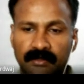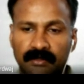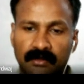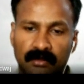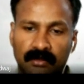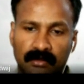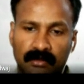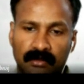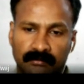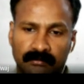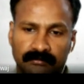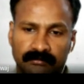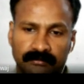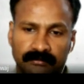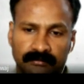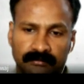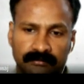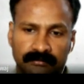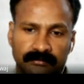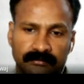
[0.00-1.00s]
or
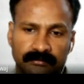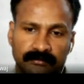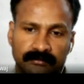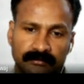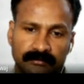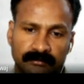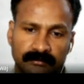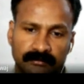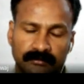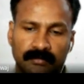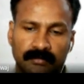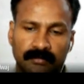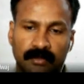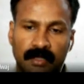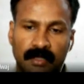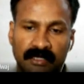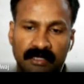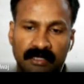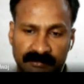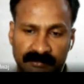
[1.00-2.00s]

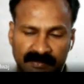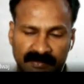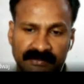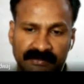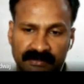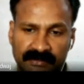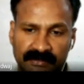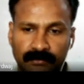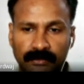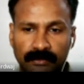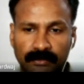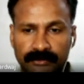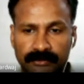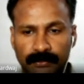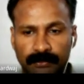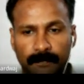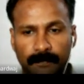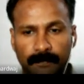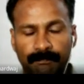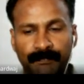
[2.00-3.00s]
expensive
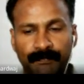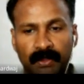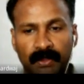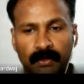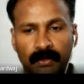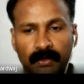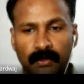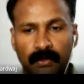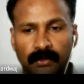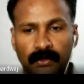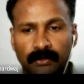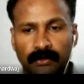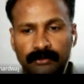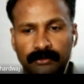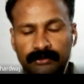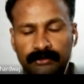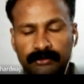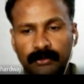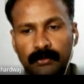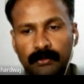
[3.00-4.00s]
also.
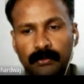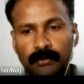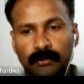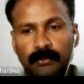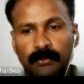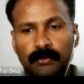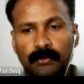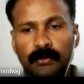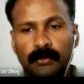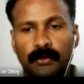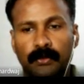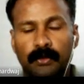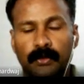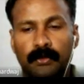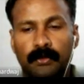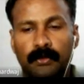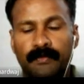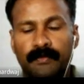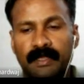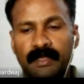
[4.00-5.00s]
So
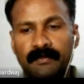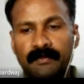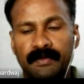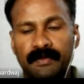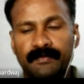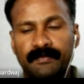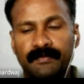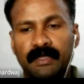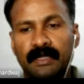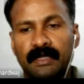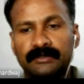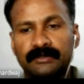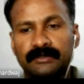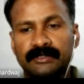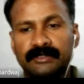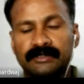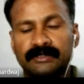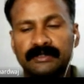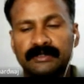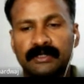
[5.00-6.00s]
wherever we are
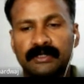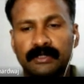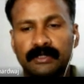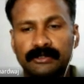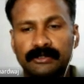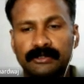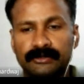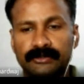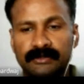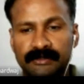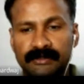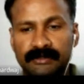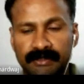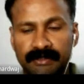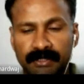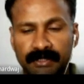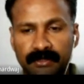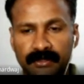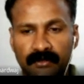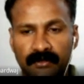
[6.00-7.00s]
just in the continuous
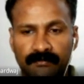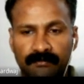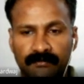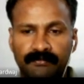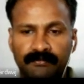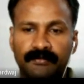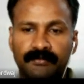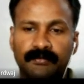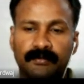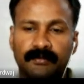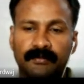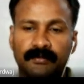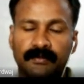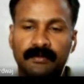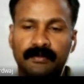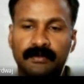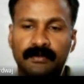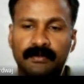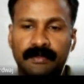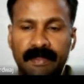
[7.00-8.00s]
need of
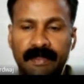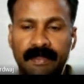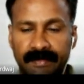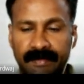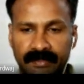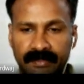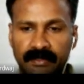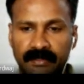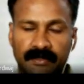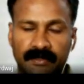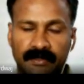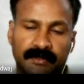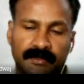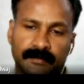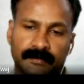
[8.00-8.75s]
direct current,